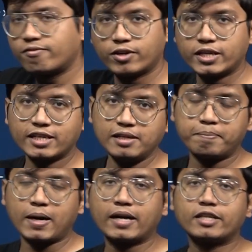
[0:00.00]
the vertical
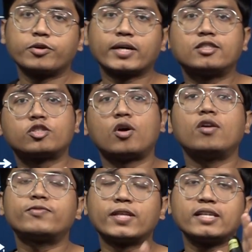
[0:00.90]
part, you can
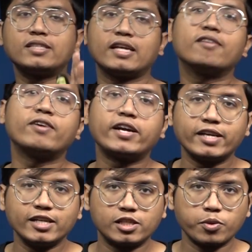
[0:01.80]
solve things in a very
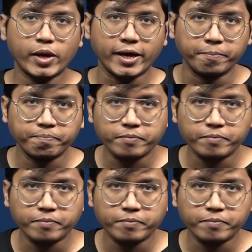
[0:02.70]
easy way.